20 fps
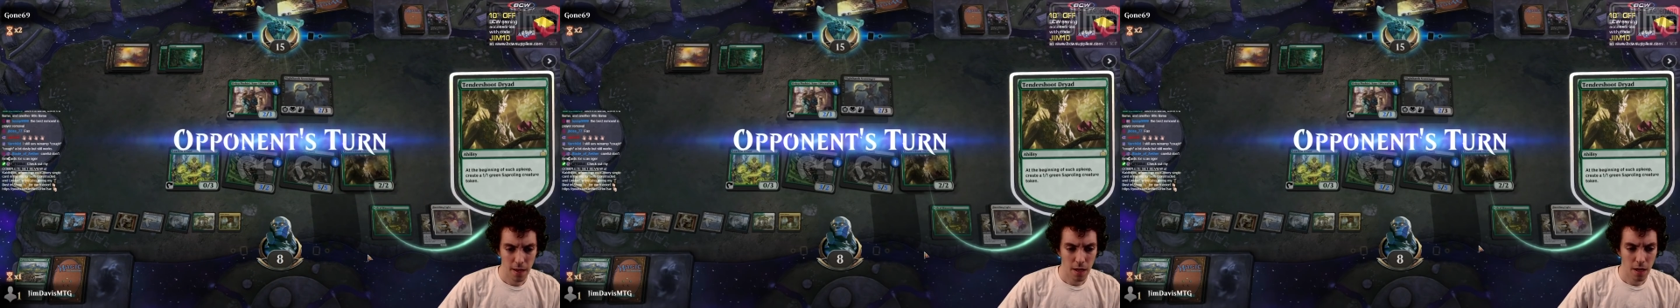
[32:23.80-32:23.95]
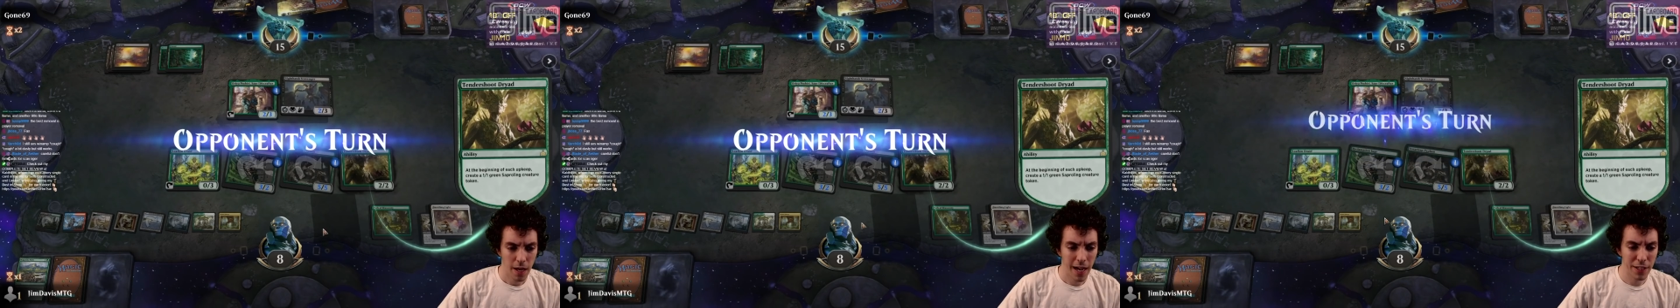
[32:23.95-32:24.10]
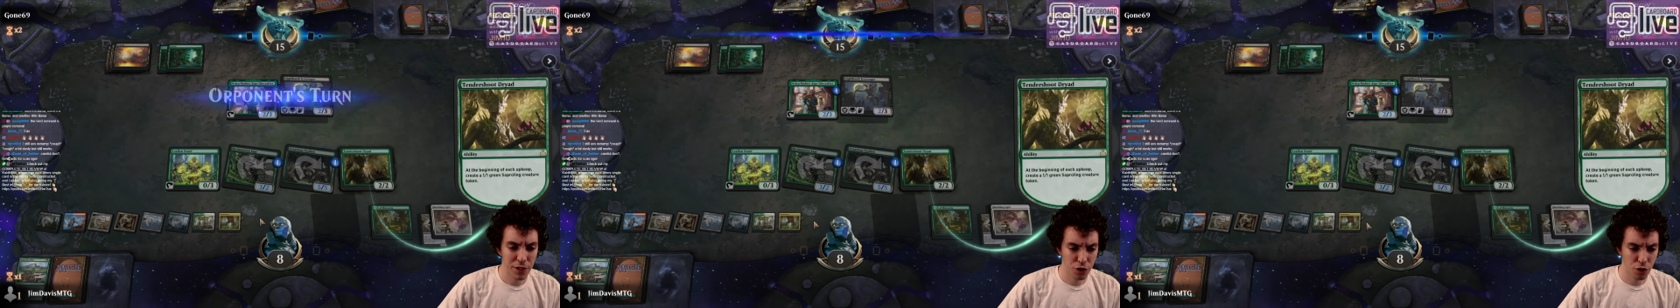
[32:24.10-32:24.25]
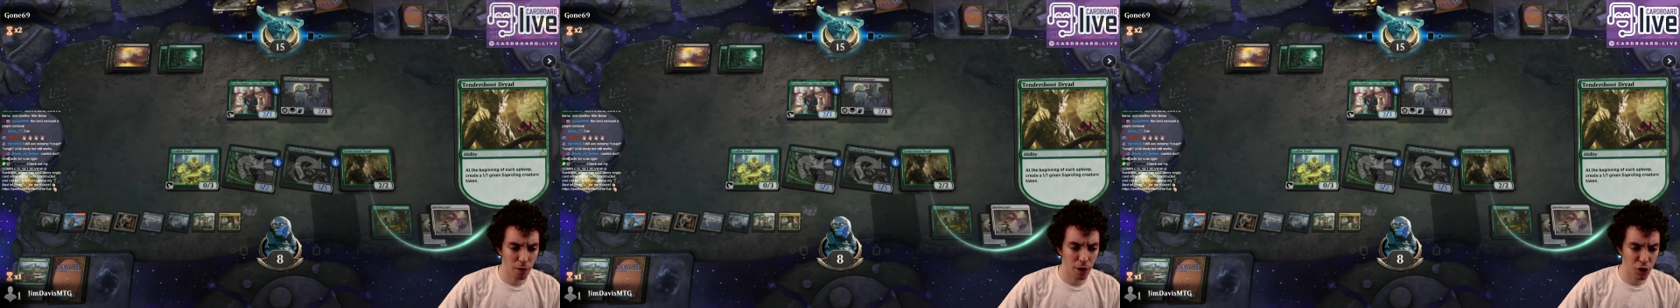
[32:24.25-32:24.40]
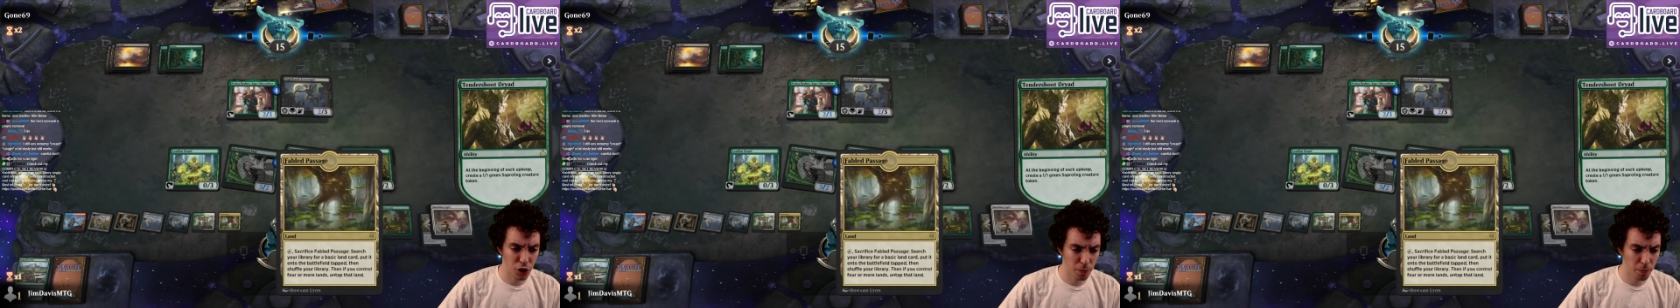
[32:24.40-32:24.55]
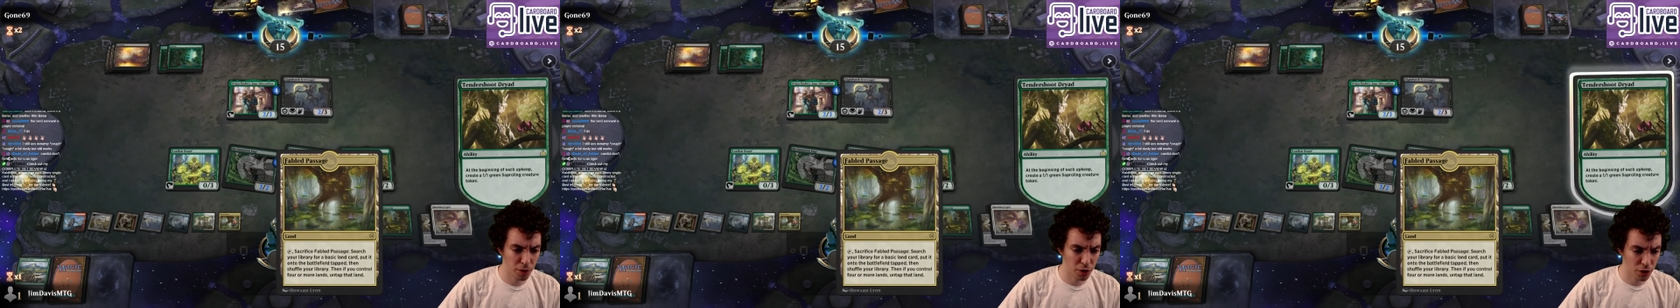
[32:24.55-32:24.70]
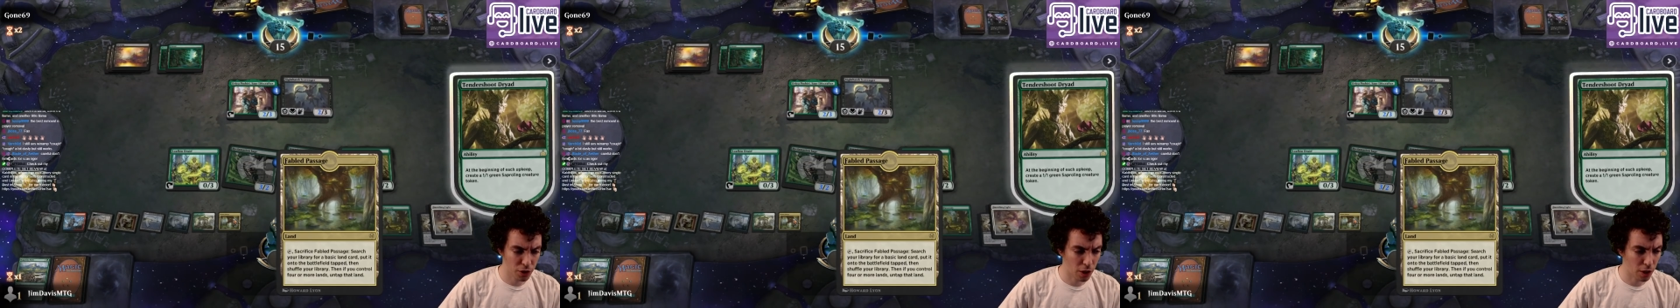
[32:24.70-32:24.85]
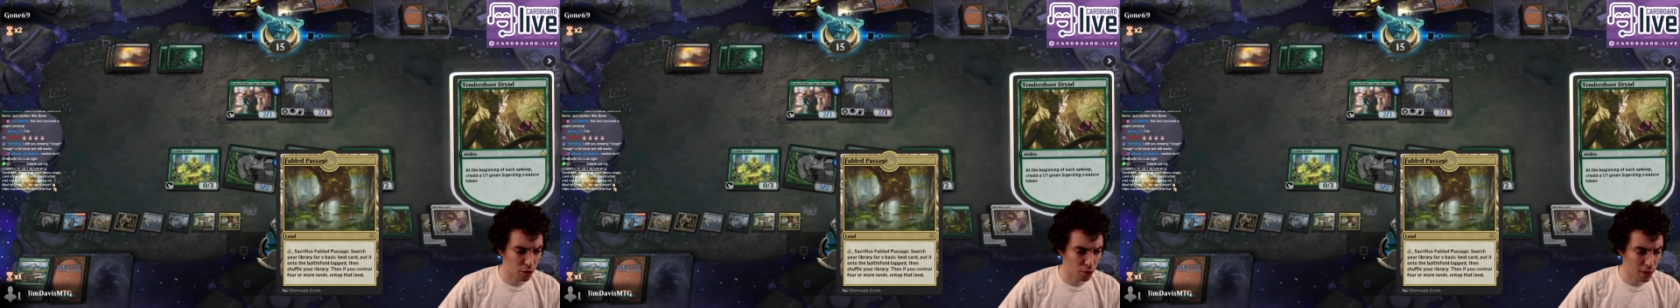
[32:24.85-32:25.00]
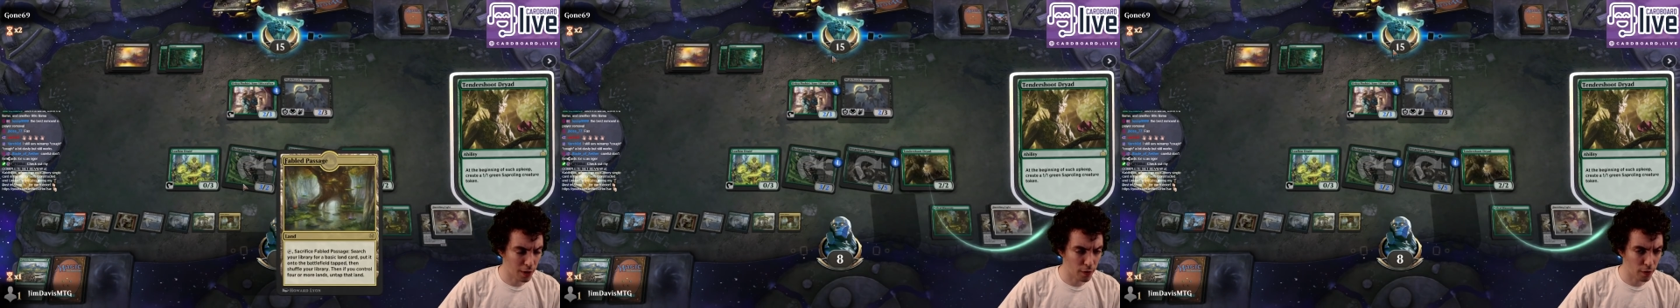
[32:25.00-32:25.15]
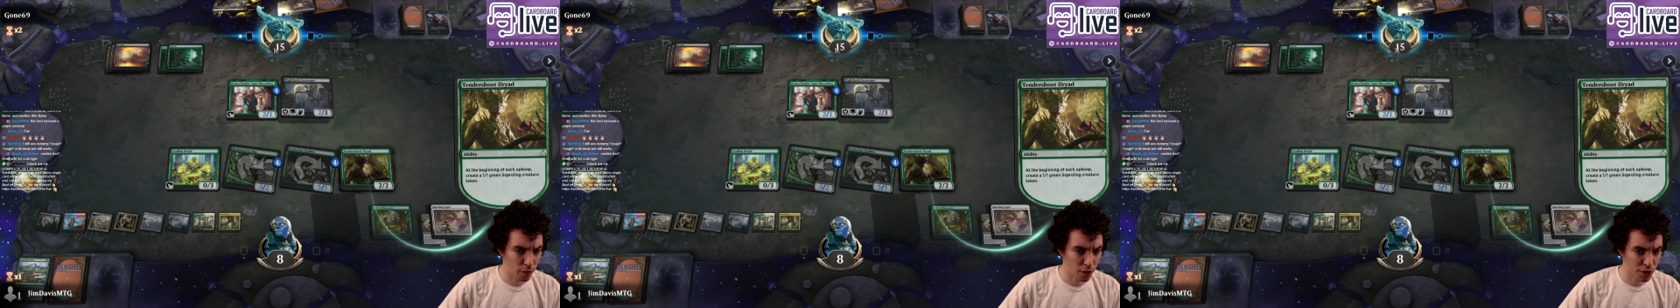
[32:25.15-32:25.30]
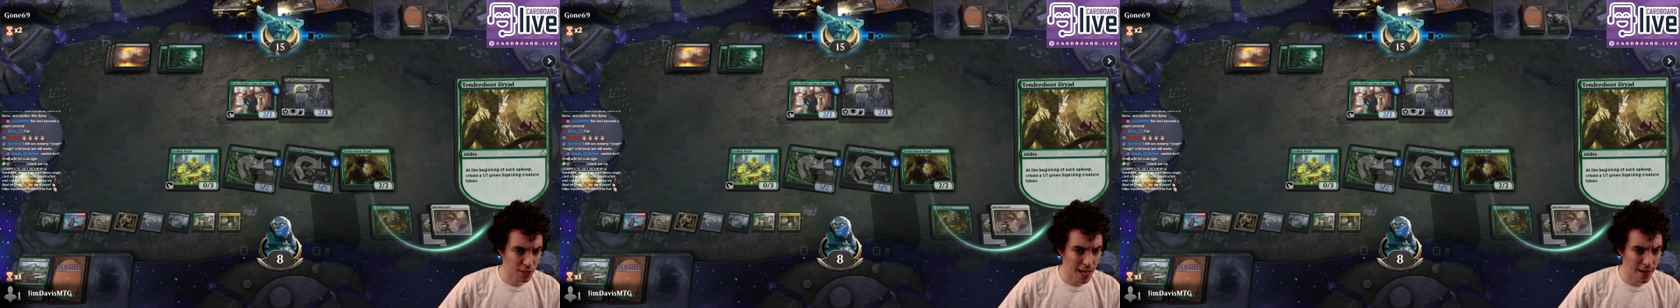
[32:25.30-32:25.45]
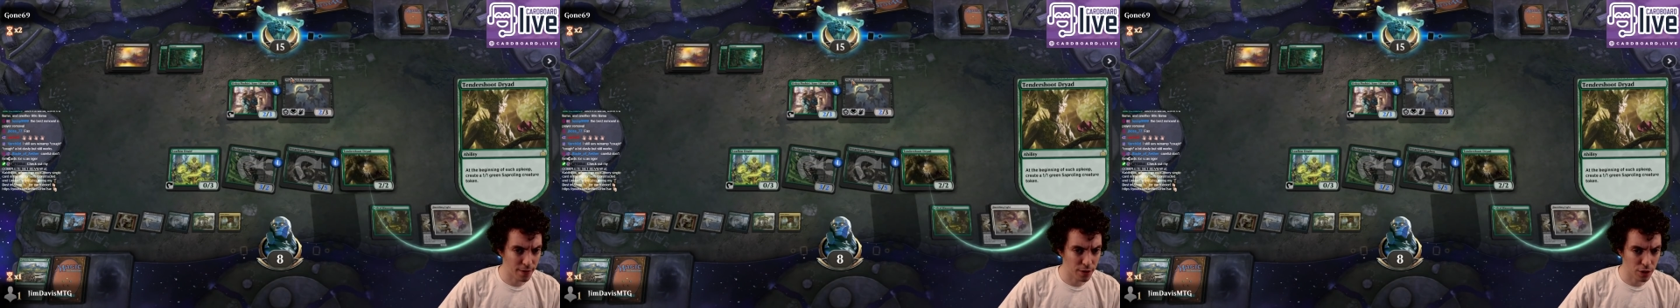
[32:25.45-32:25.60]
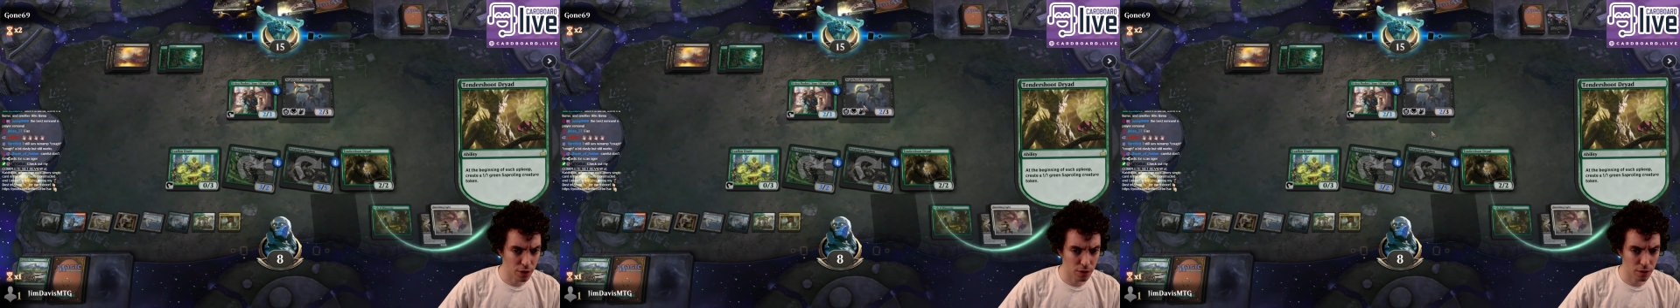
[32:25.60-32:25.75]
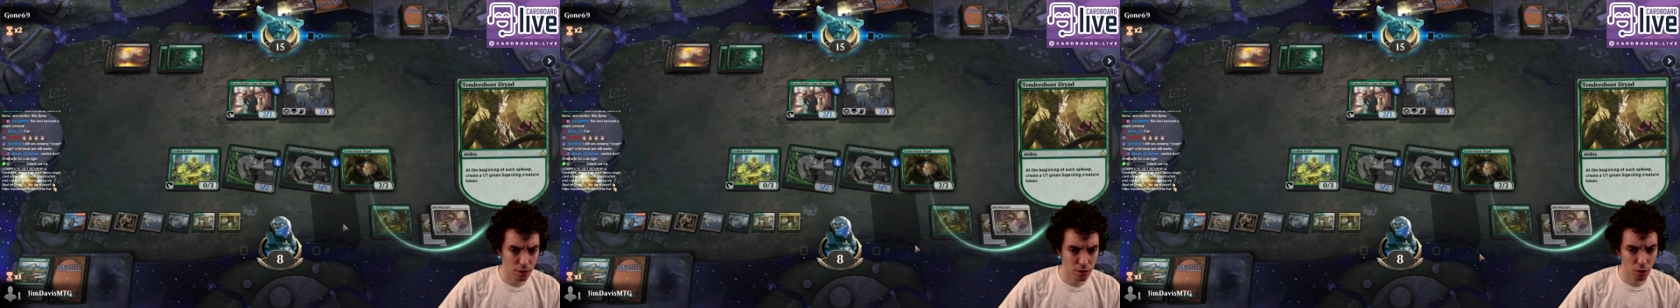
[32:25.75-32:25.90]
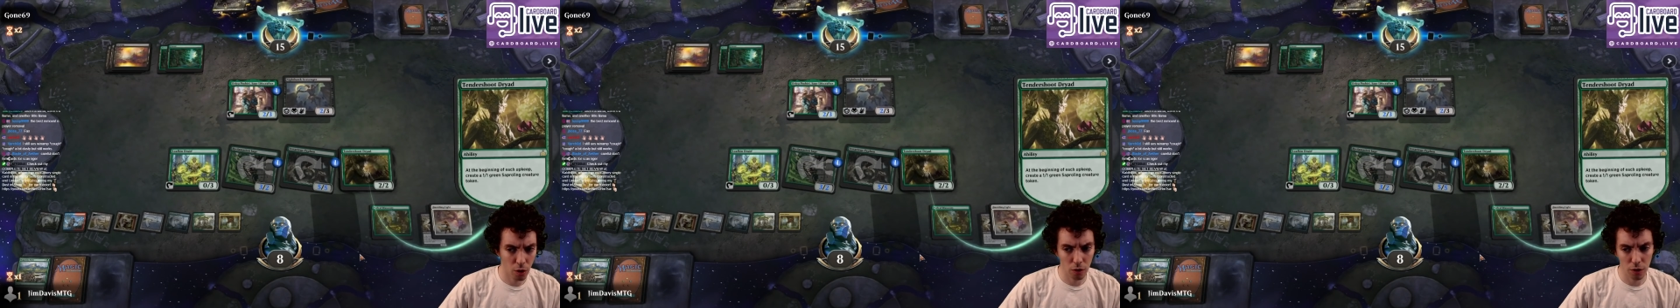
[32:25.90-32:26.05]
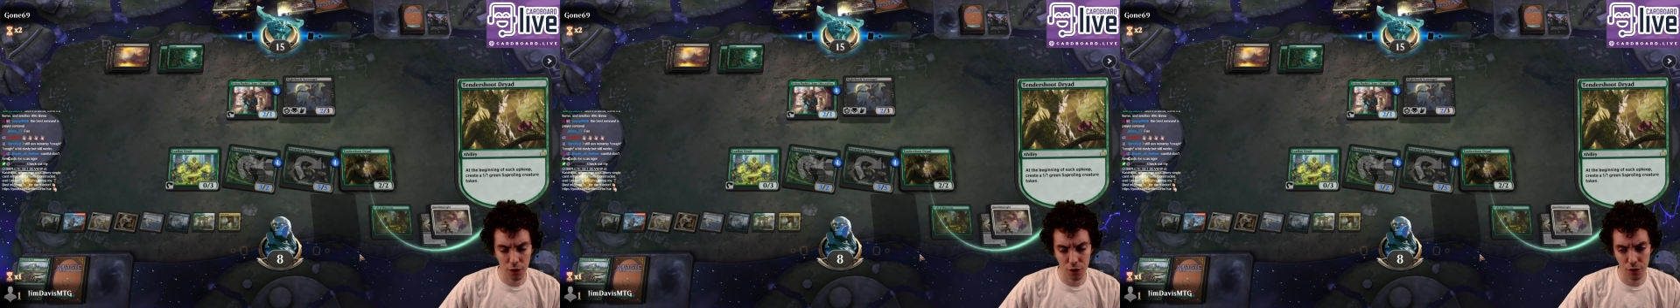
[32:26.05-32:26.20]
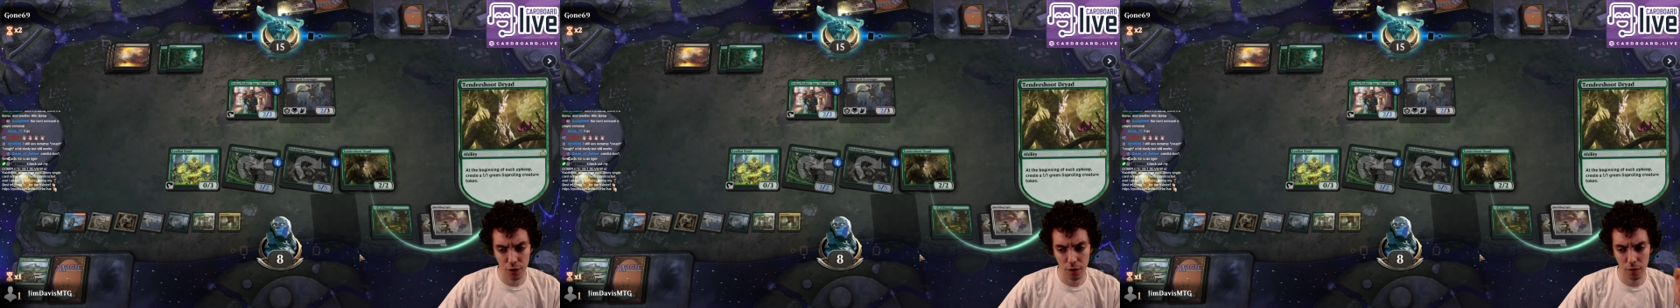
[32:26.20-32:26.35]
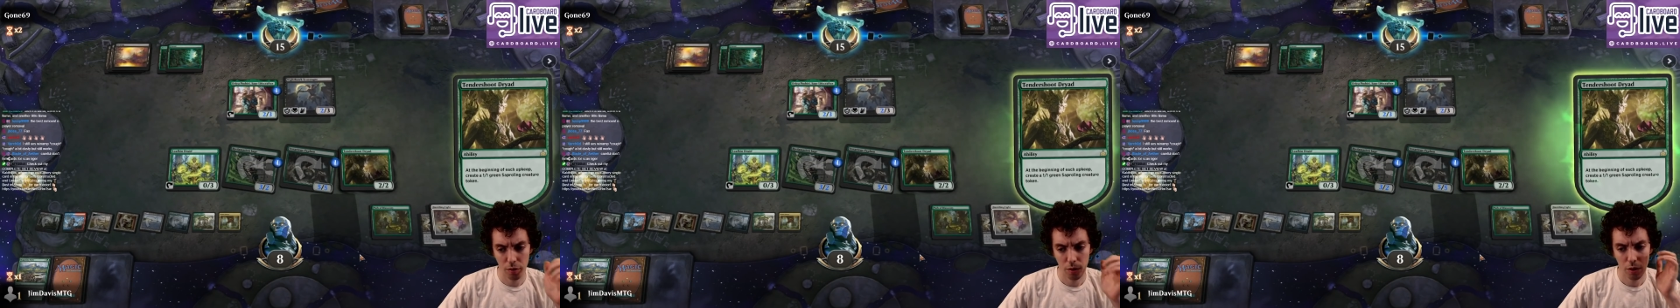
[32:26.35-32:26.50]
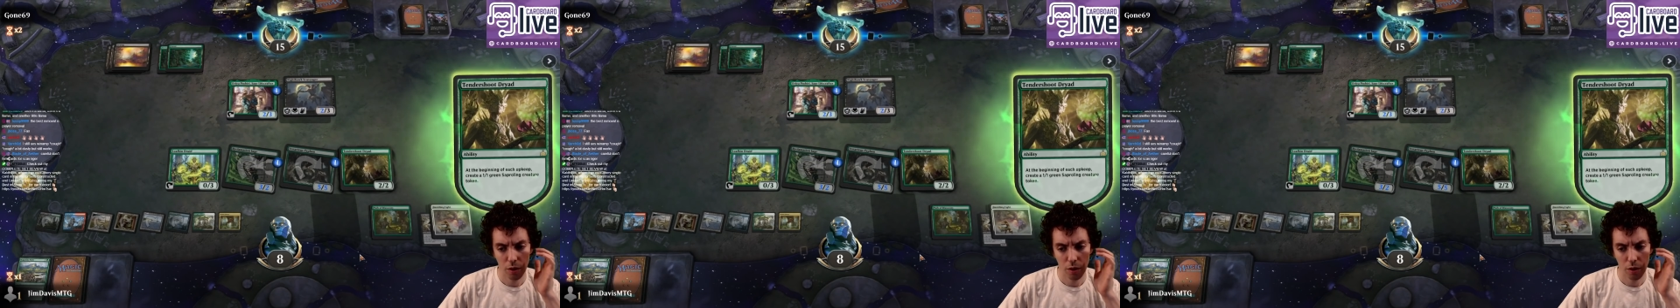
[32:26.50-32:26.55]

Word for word: That's true. I should put this card in the graveyard for Scavenger. Totally true.